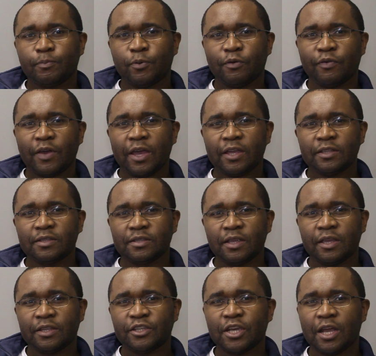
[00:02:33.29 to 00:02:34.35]
provides
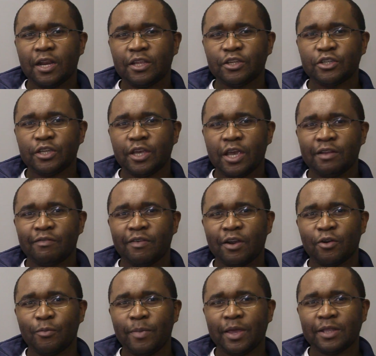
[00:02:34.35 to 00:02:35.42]
a challenging
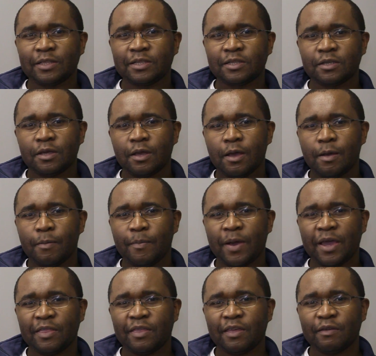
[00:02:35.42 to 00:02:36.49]
environment
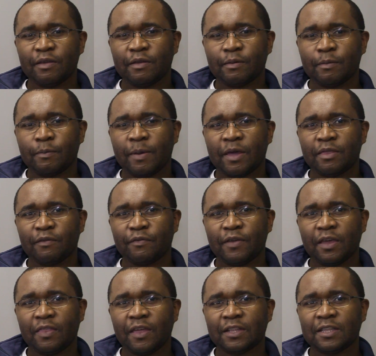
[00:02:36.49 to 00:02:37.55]
by the
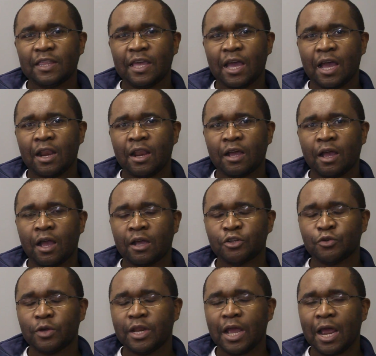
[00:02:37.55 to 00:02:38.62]
fact that they
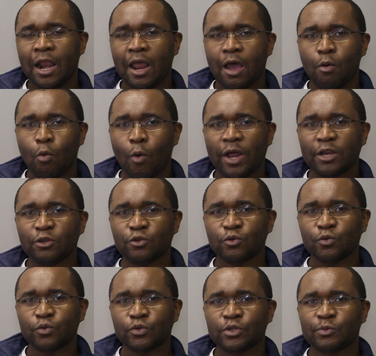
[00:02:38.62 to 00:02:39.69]
actually allow one
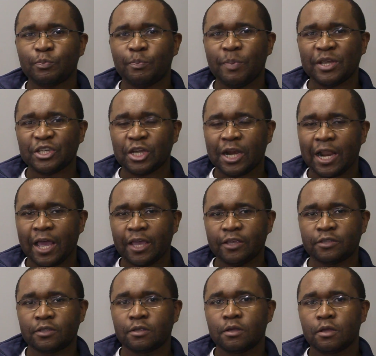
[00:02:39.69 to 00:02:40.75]
to
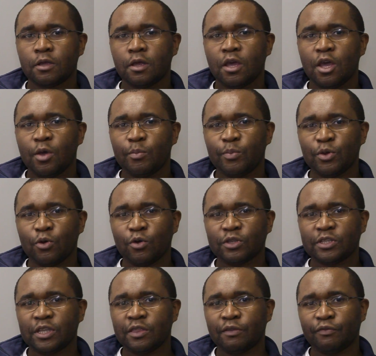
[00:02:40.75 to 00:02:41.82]
specialize.
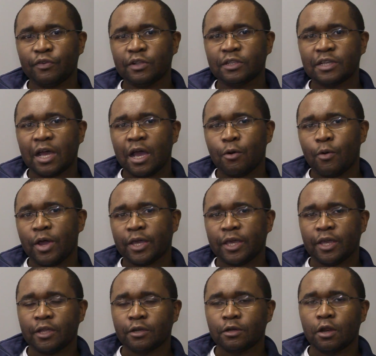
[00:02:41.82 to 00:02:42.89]
Because in the field I
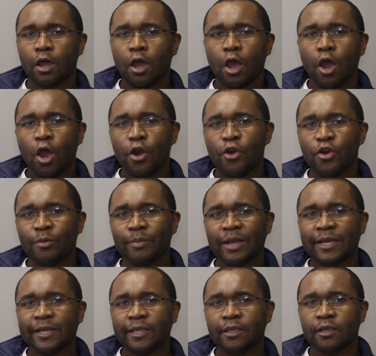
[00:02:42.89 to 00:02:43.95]
work in,
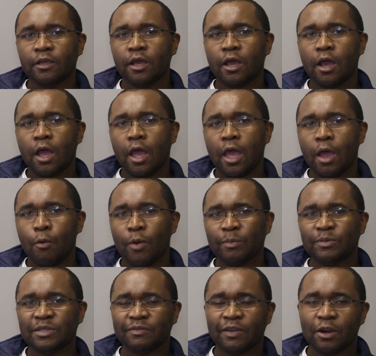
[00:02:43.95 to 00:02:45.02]
normally a
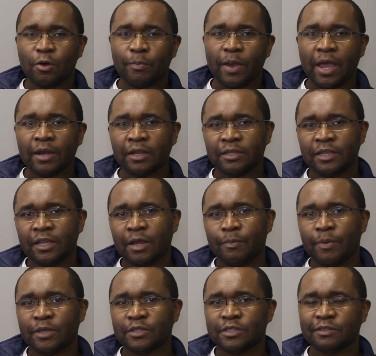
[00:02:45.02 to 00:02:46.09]
web developer and a
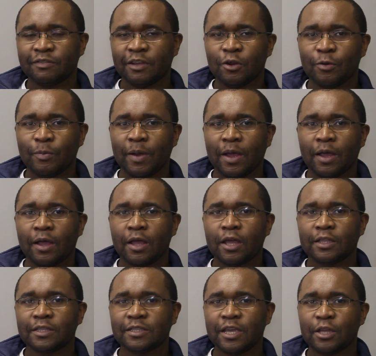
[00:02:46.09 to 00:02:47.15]
database developer
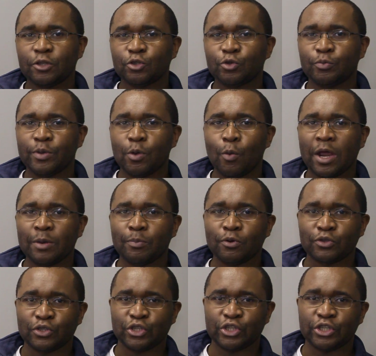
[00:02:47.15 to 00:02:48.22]
tend to be one
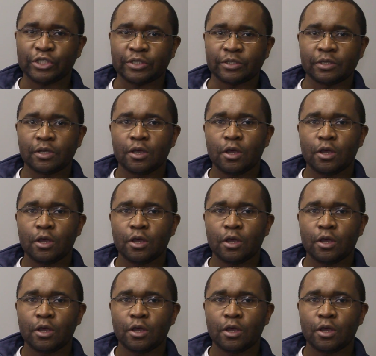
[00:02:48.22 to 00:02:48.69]
position,